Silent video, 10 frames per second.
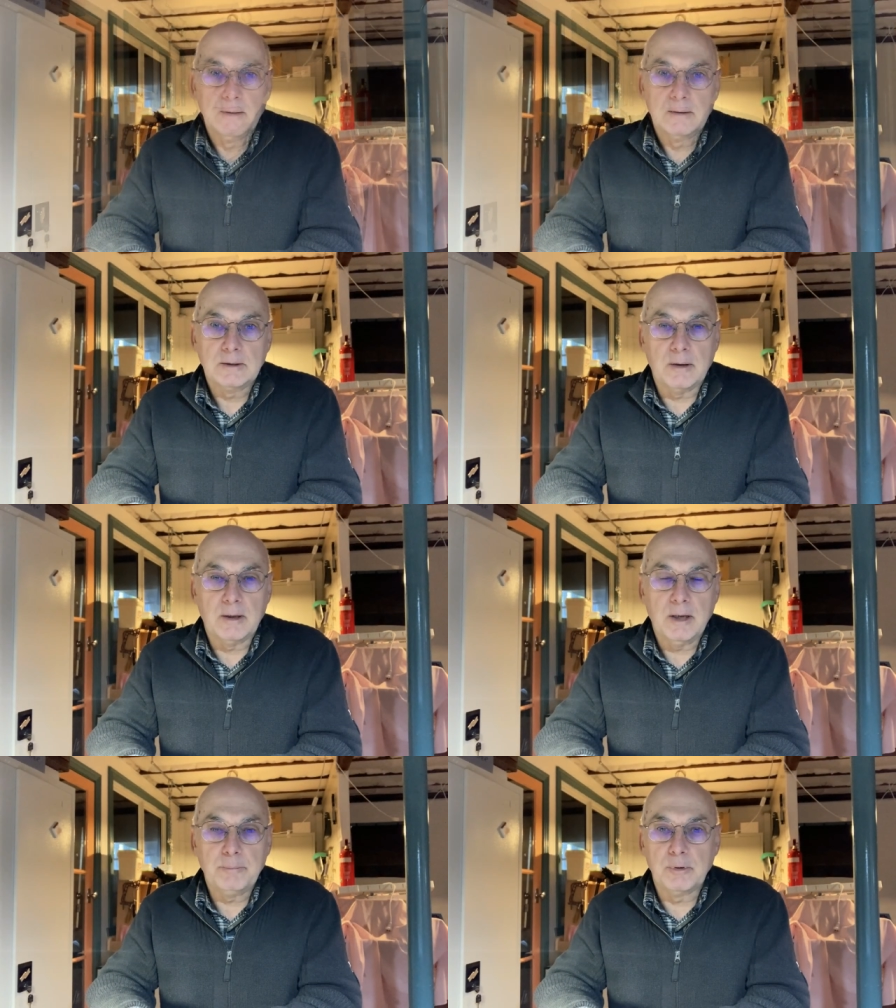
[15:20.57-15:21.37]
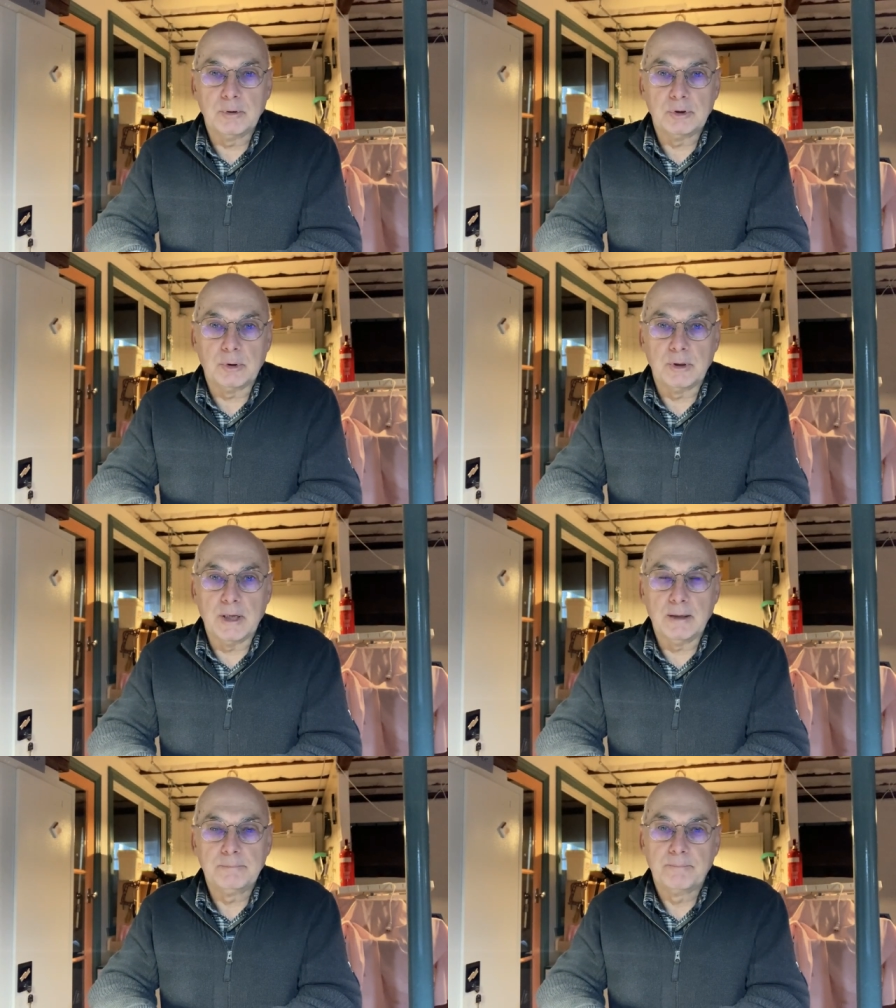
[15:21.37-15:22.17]
So I hope you enjoyed
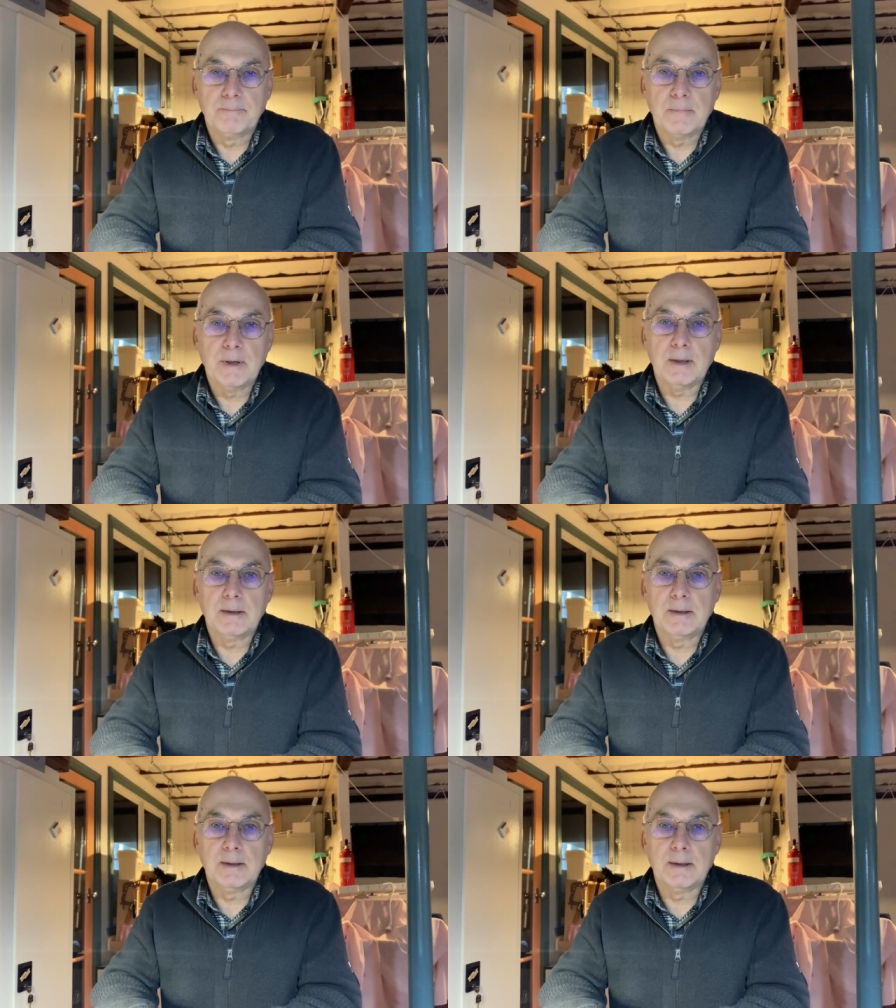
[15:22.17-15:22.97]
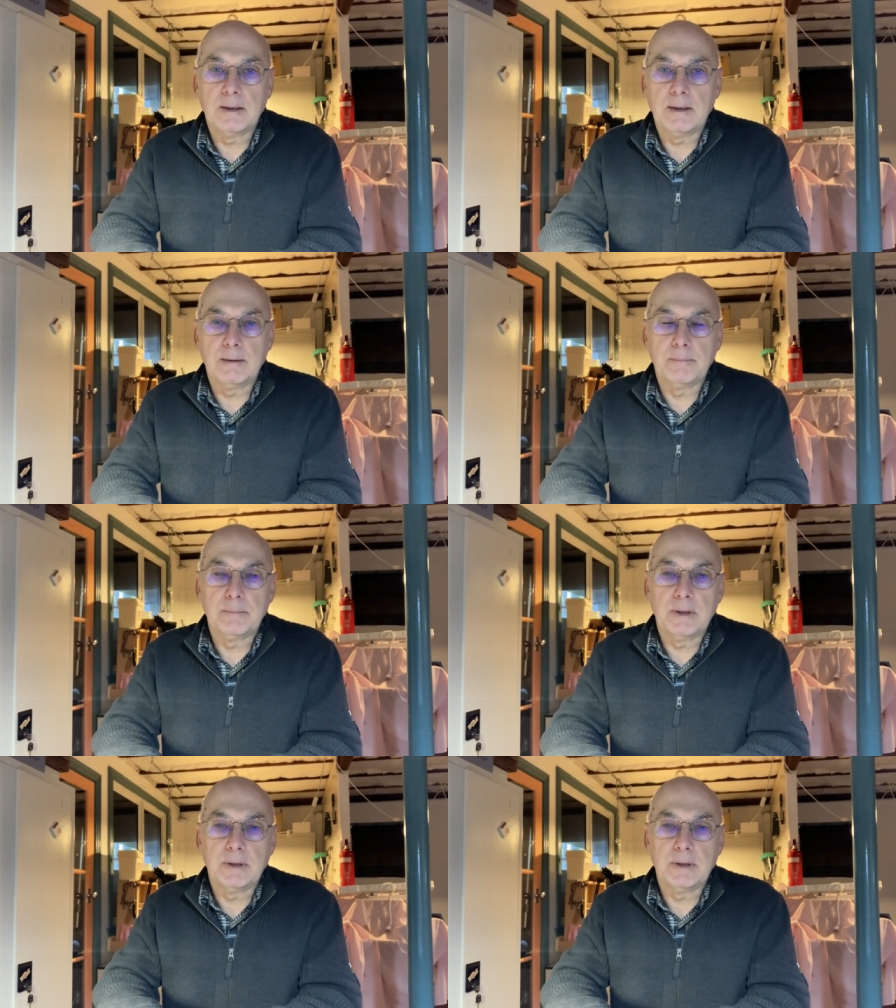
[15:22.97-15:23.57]
that. And um,